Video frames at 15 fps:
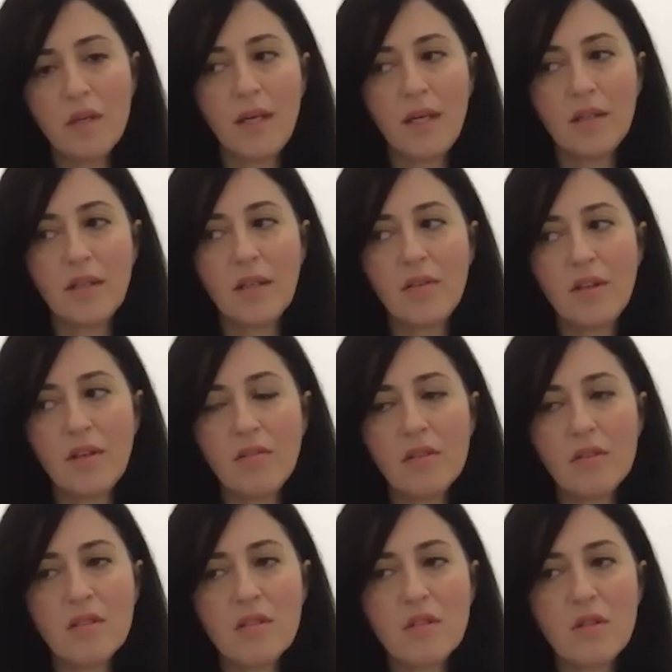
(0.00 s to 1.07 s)
And I think
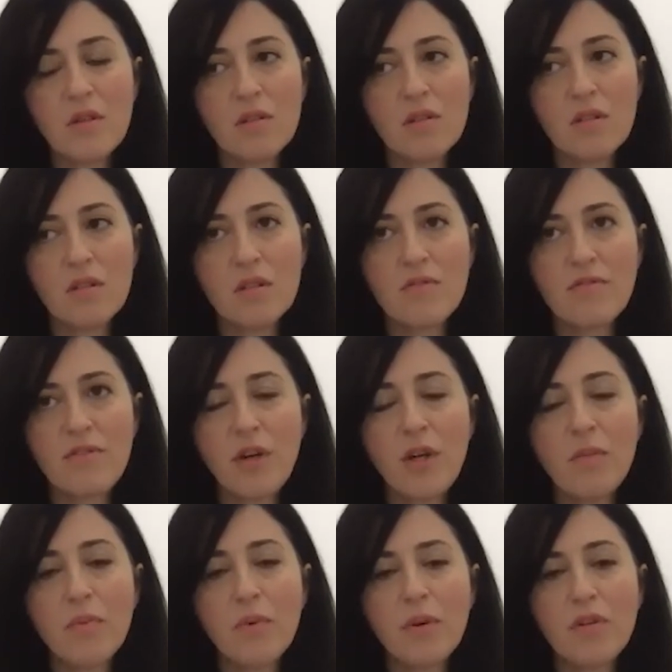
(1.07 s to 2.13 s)
this is very
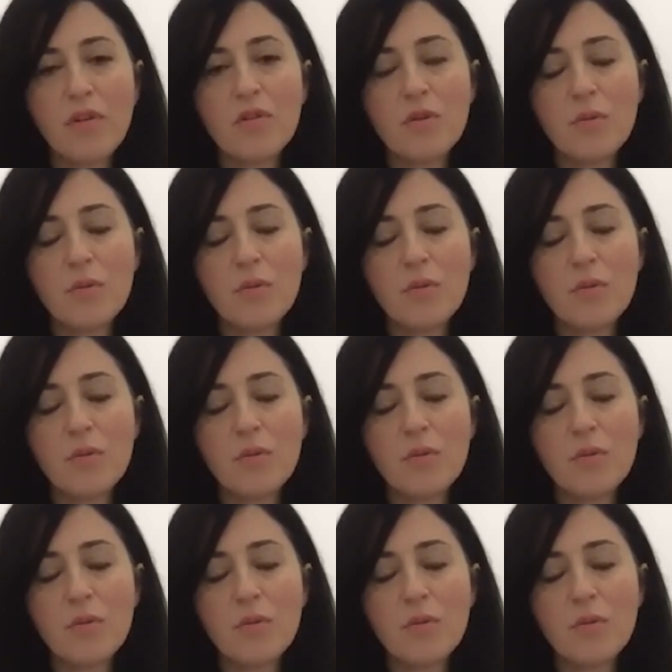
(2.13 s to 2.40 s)
important